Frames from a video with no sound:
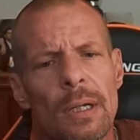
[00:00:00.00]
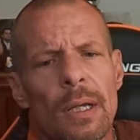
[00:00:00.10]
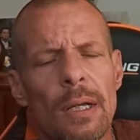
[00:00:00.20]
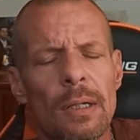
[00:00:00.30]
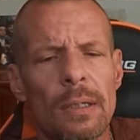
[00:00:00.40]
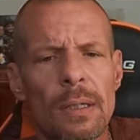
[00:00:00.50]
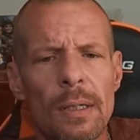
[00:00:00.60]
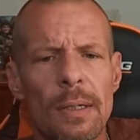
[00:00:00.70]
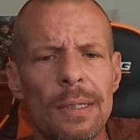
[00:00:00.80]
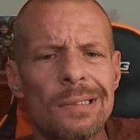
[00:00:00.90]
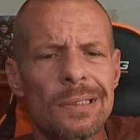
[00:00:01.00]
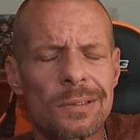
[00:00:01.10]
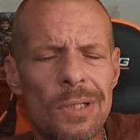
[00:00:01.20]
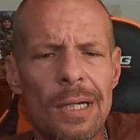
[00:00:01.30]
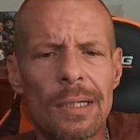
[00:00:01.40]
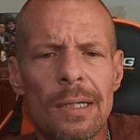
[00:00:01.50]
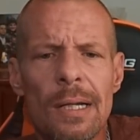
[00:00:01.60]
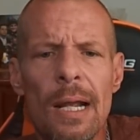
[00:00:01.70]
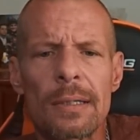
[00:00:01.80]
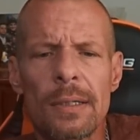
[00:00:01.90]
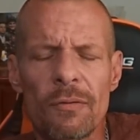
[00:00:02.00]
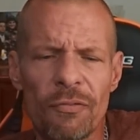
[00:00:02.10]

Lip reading: And just try to get an idea,